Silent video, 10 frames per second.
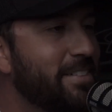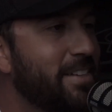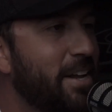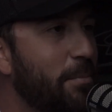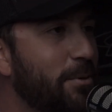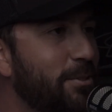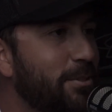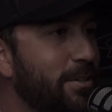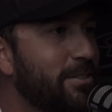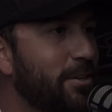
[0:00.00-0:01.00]
that
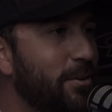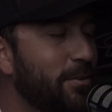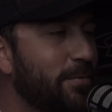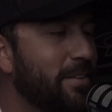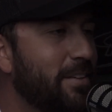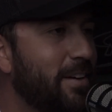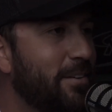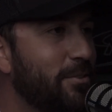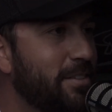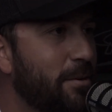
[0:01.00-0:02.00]
opportunity. So
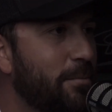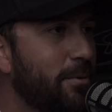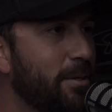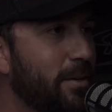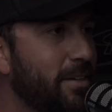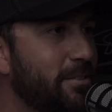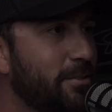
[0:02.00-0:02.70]
obviously I'm pretty blessed